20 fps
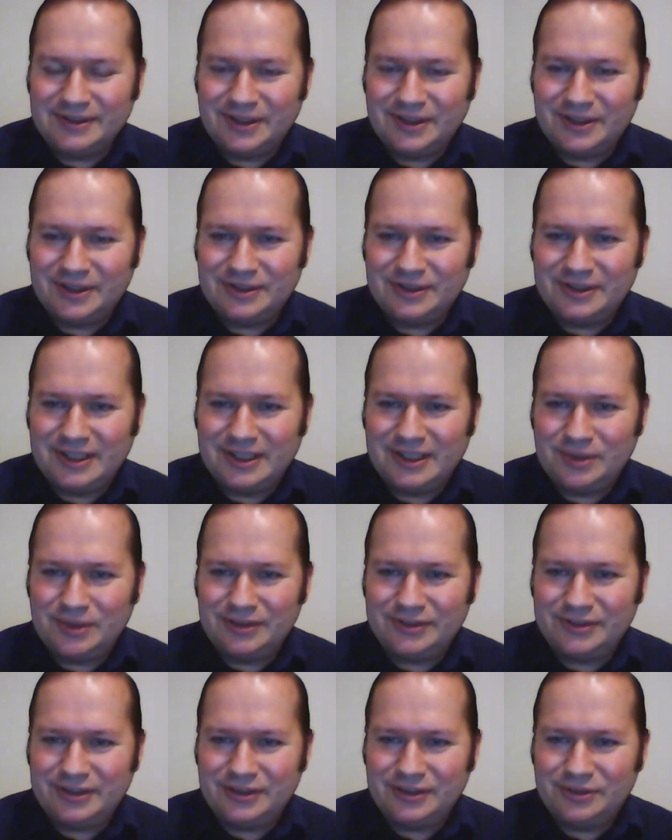Archie
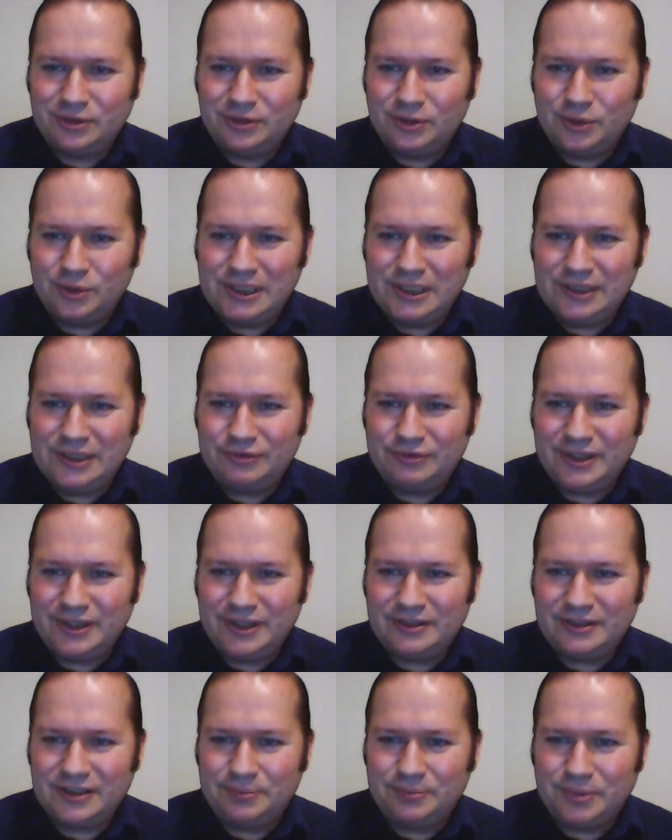Demble says, do you really
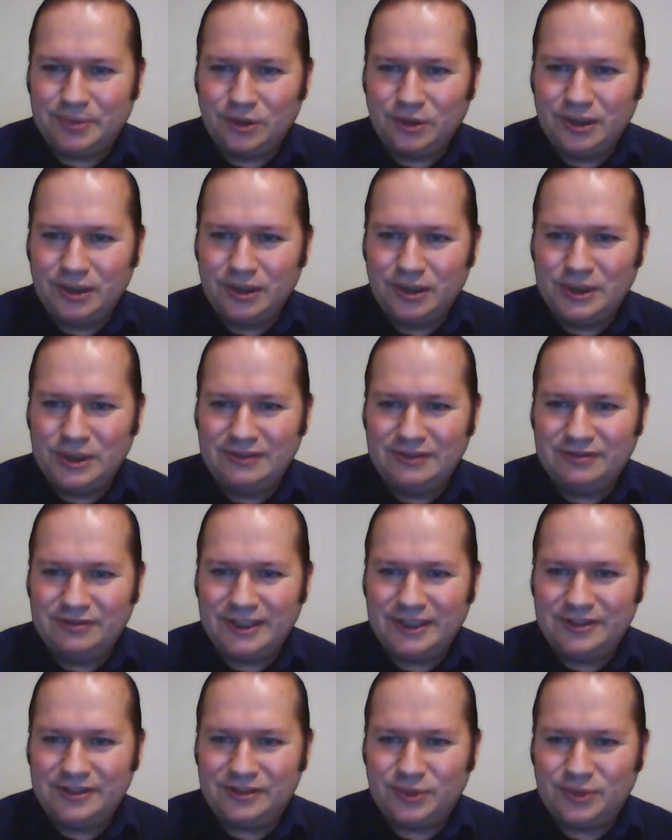think that Poland will
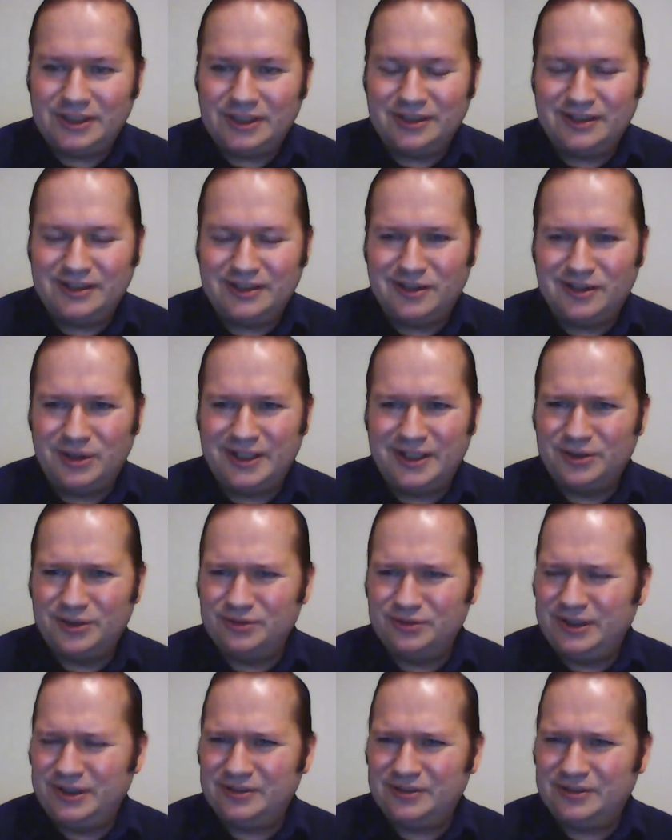invade Sweden? No, I
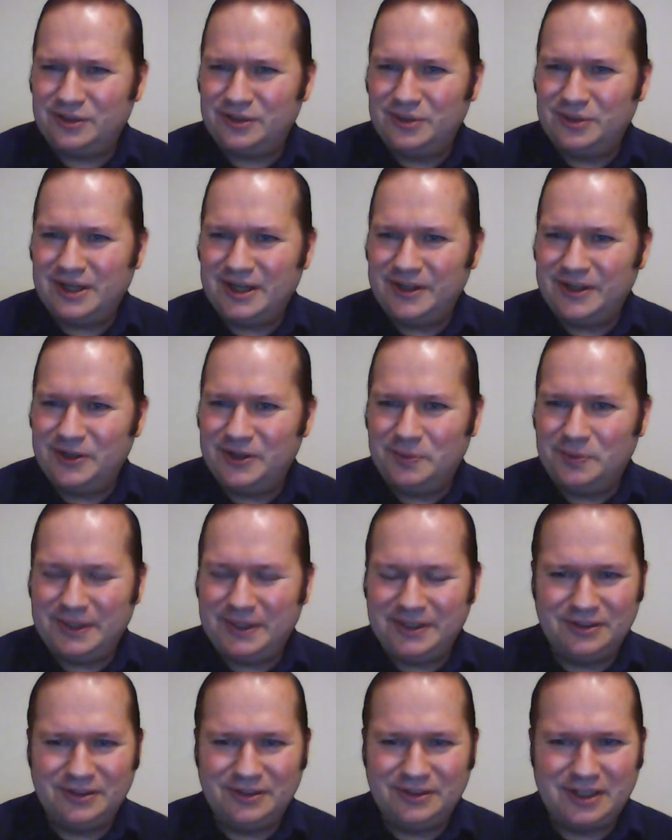don't think so. I hope
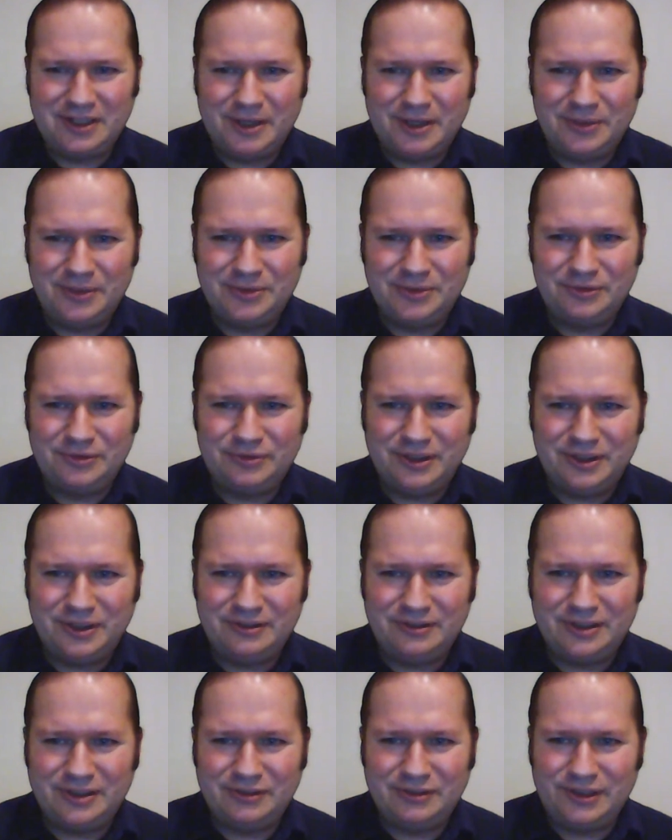I didn't come out as
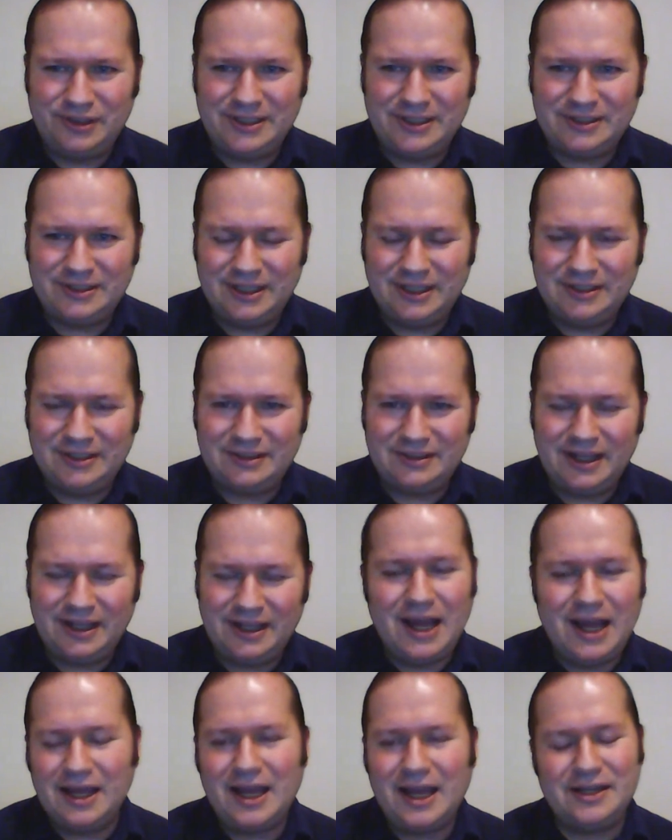thinking something like that.
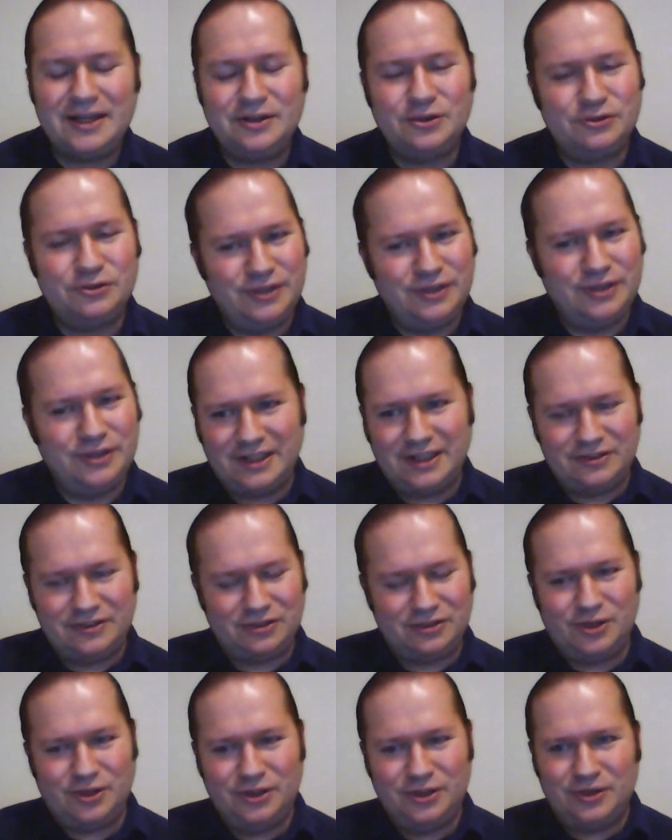I don't think
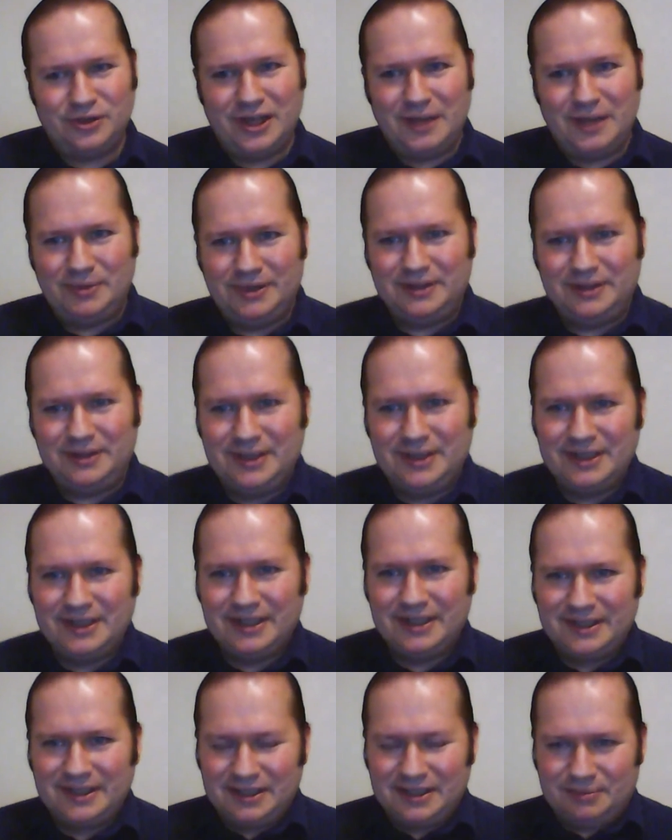that's going to happen.
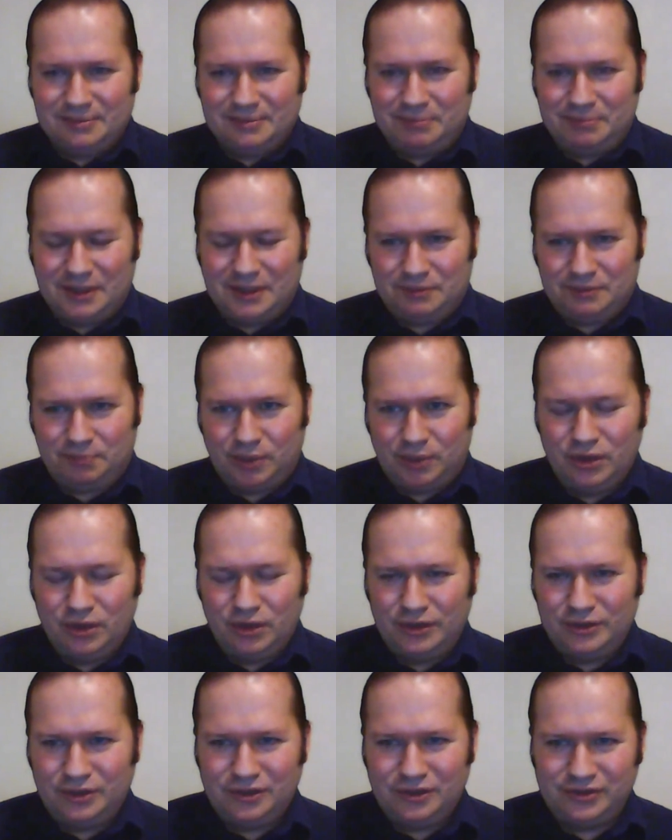But
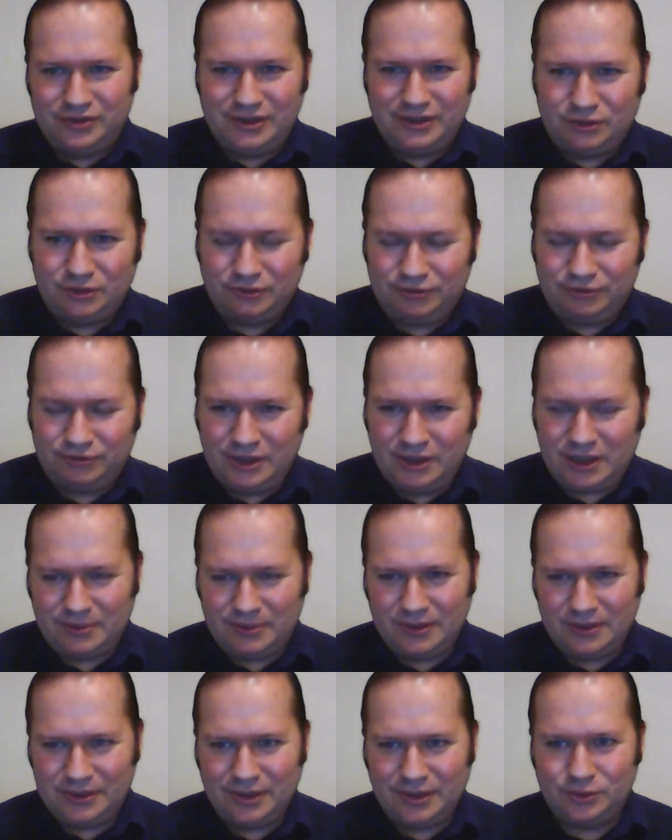Poland also needs to think
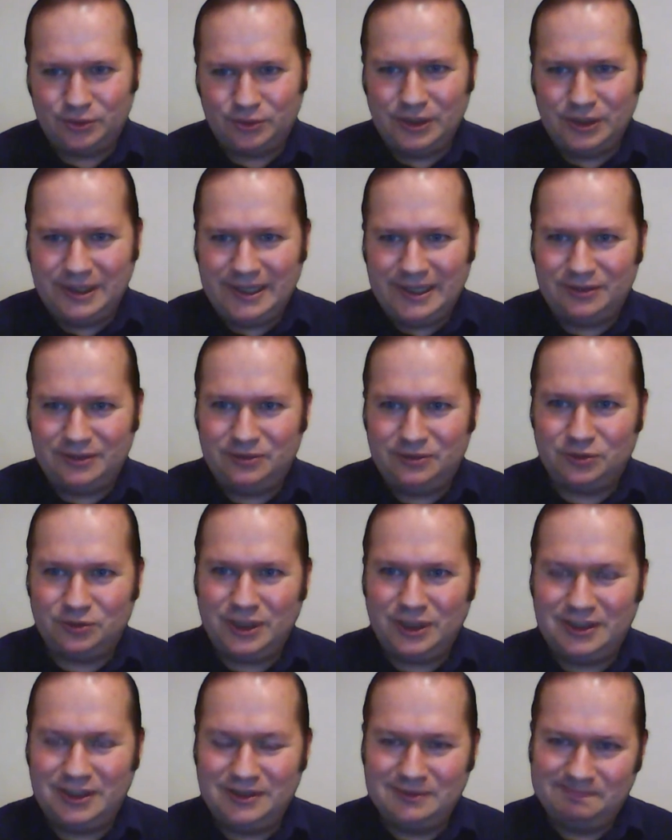about how to relate to
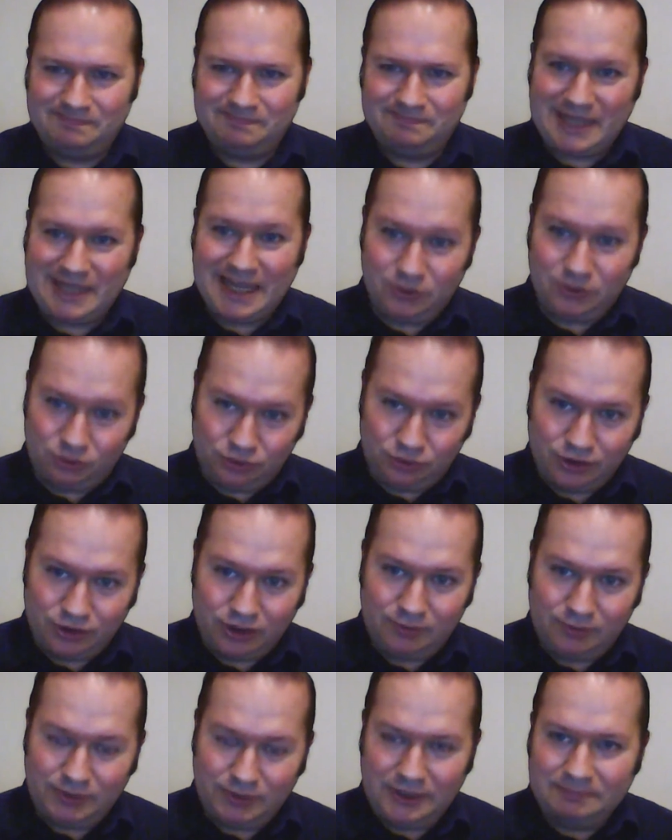Sweden and to
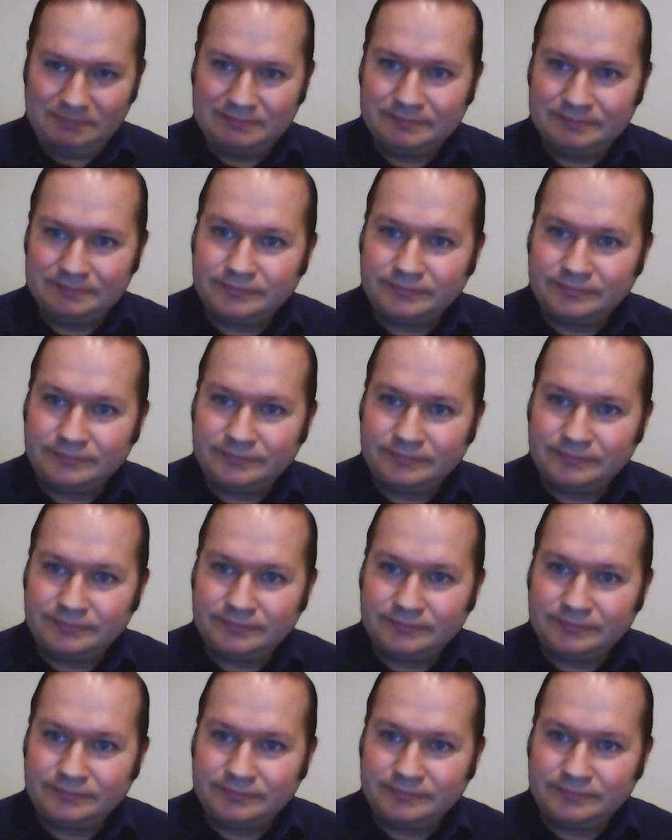Germany.